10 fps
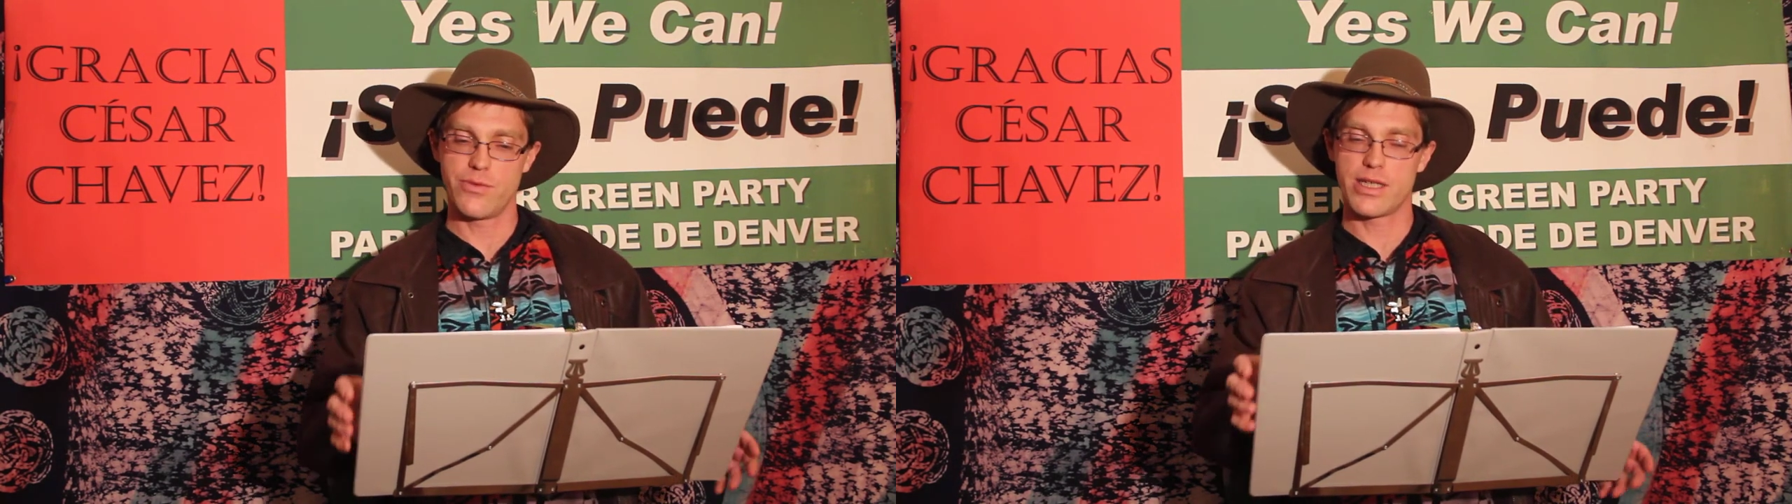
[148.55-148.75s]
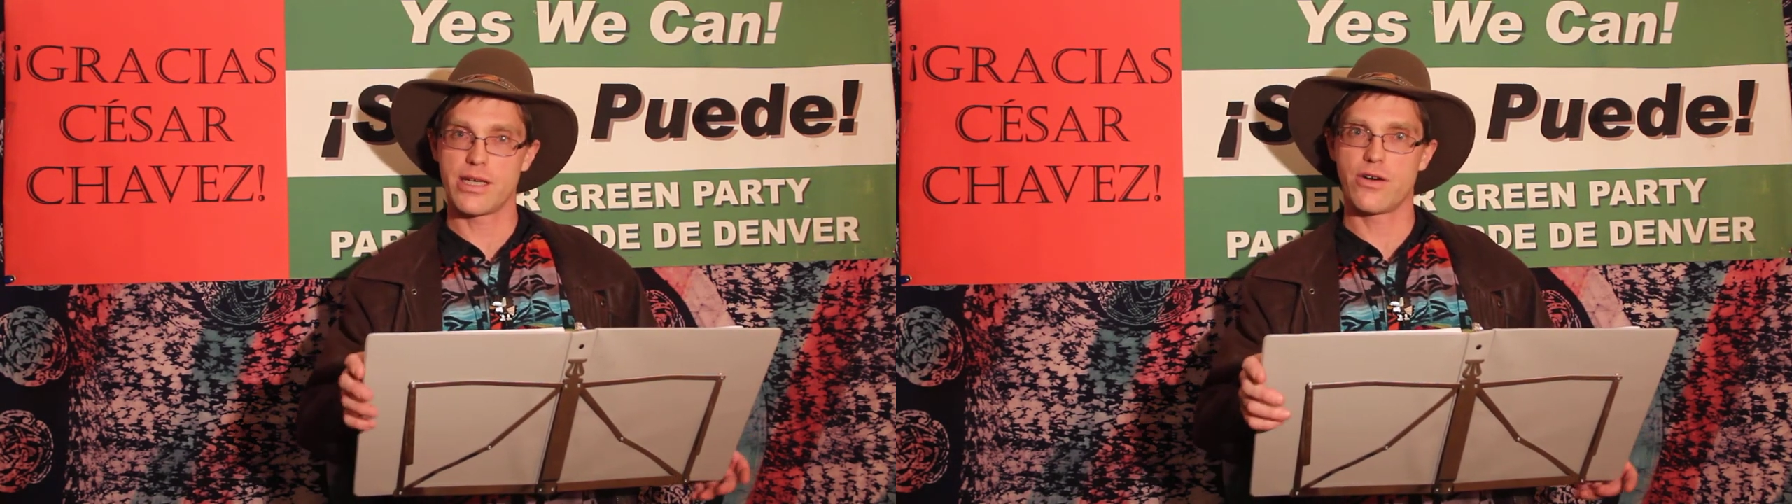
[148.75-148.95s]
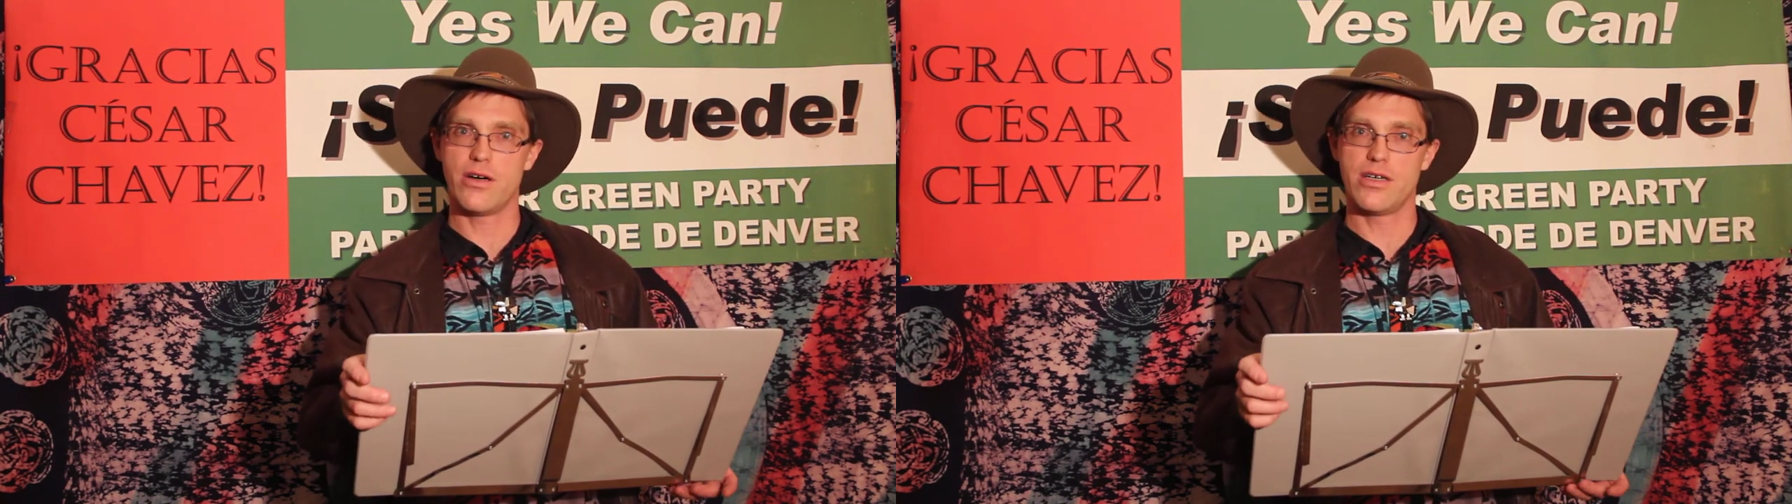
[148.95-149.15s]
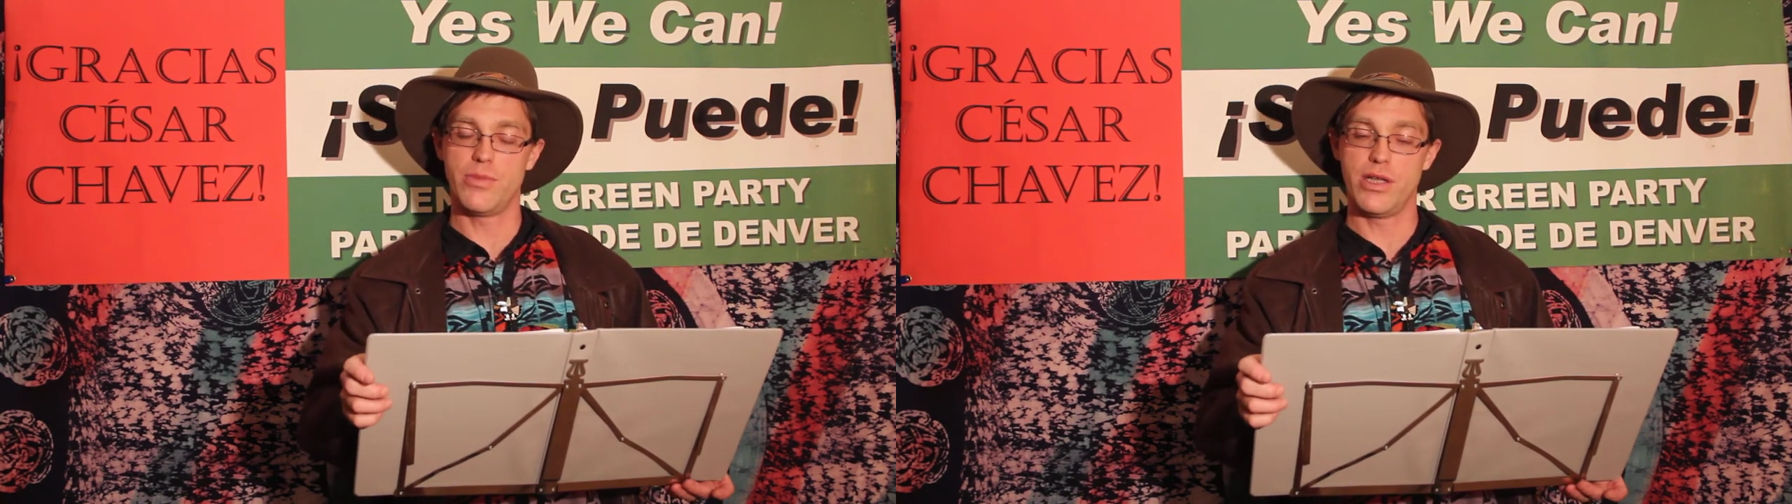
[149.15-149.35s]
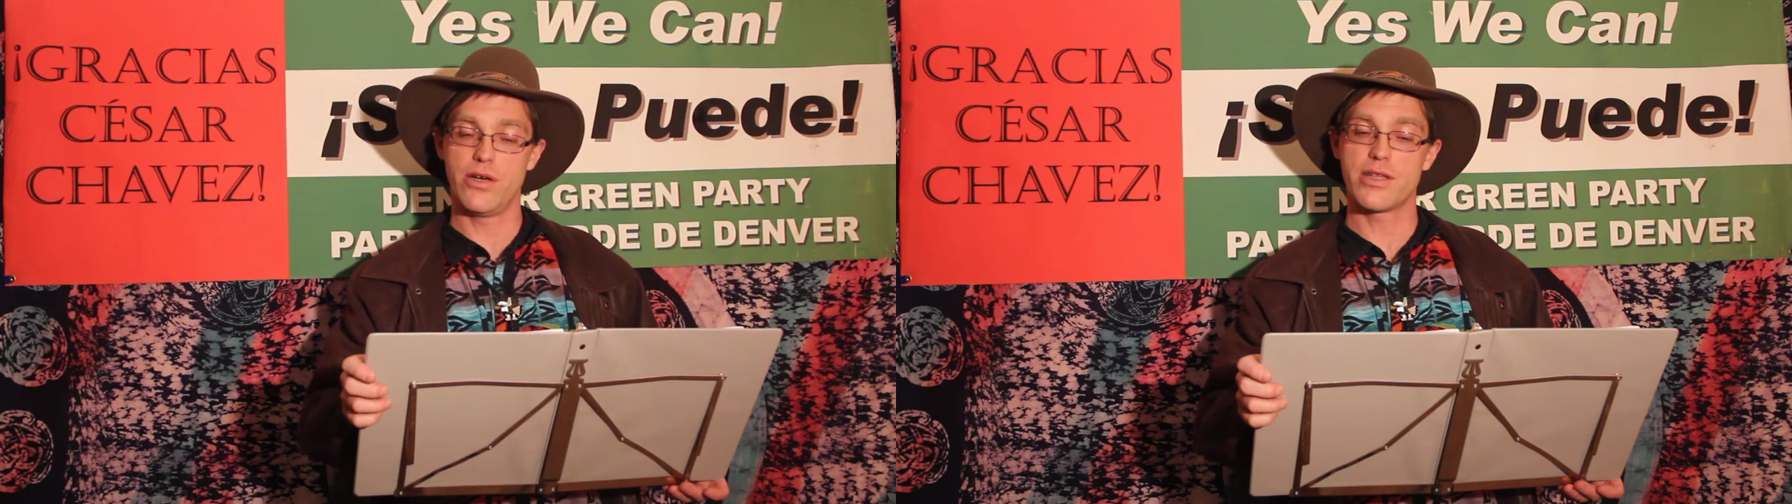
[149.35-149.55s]
in what they call a
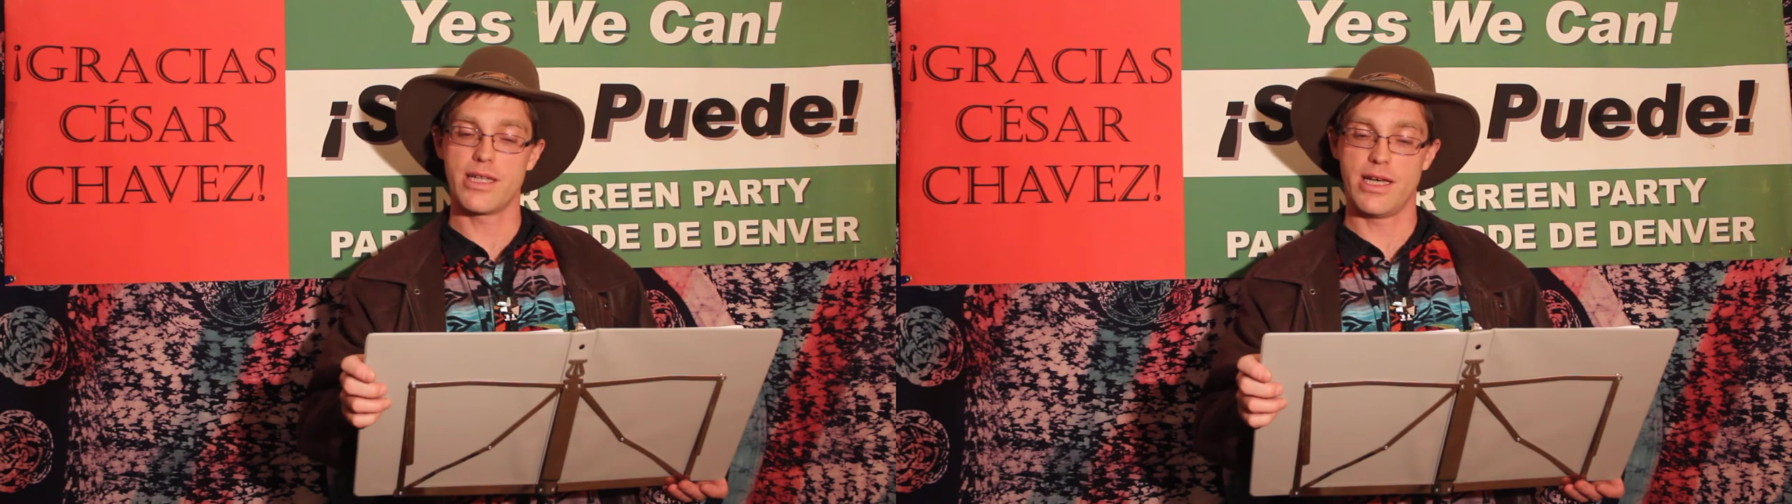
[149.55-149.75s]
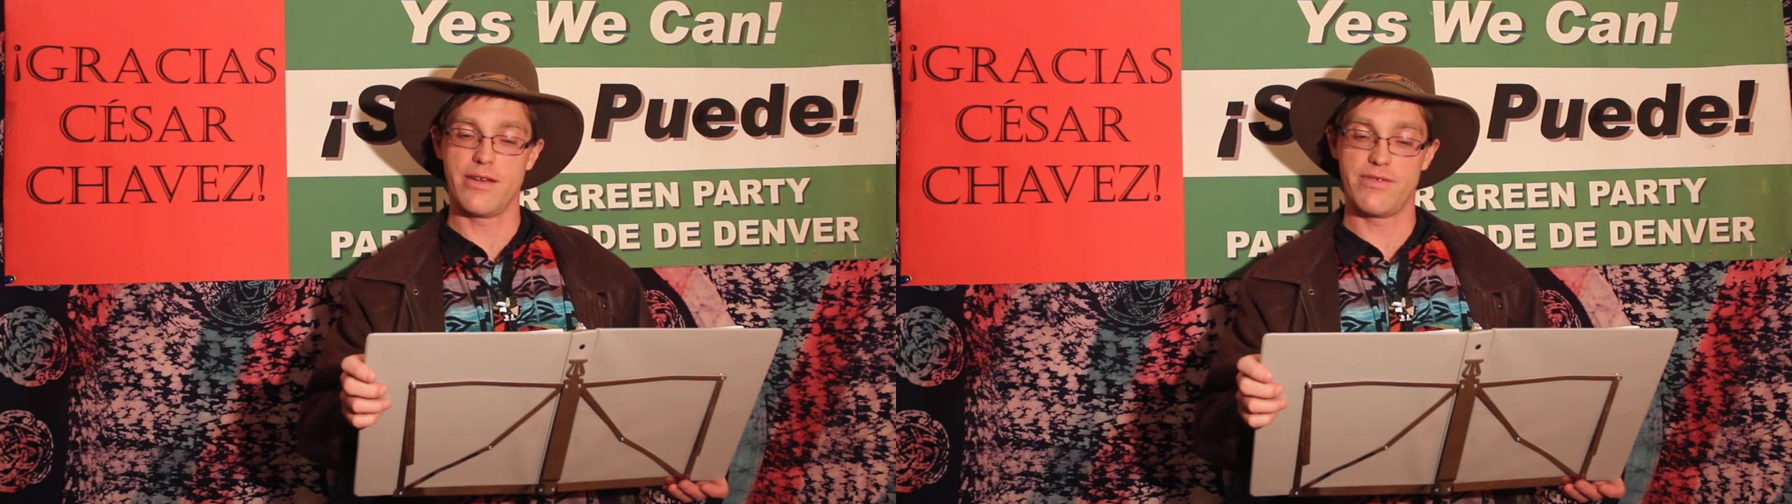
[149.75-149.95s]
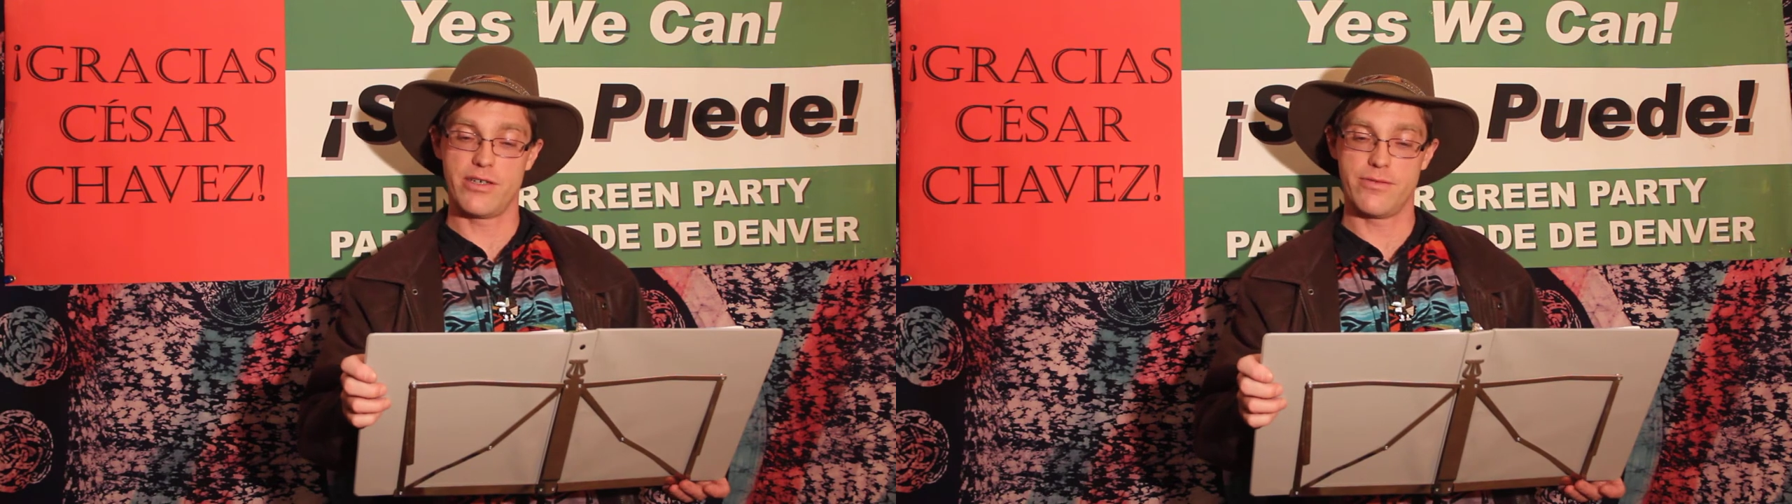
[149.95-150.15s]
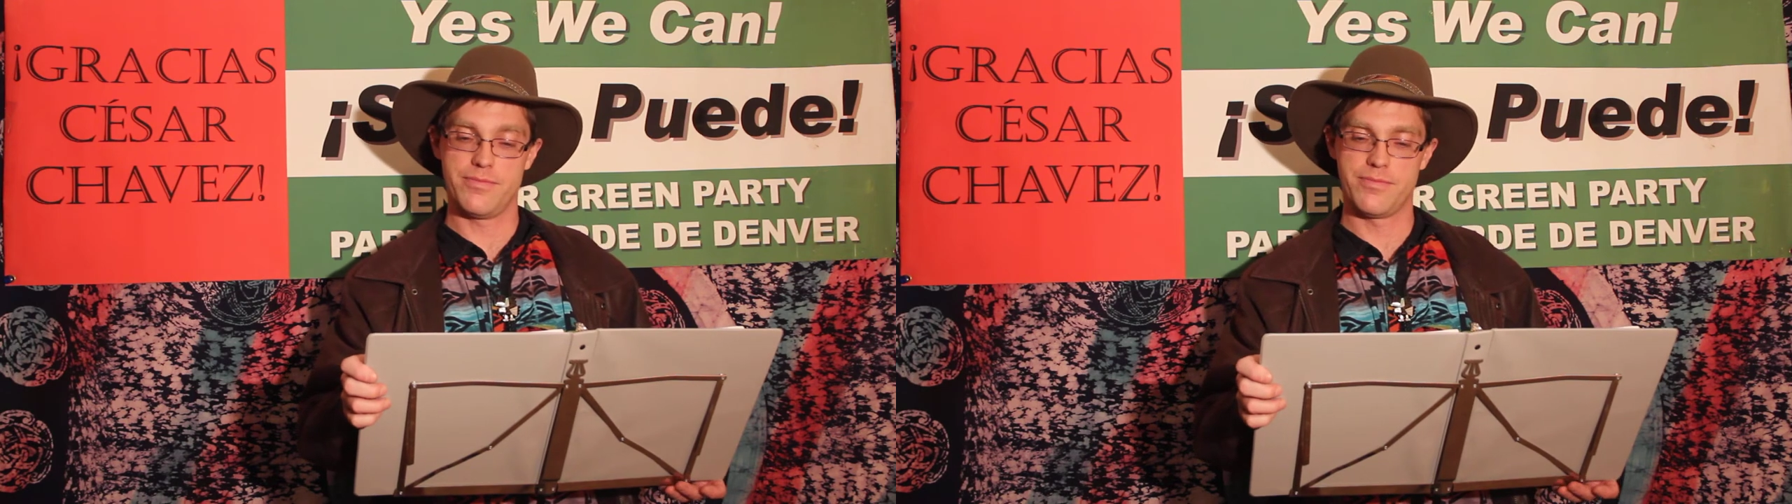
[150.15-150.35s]
below-the-line vote.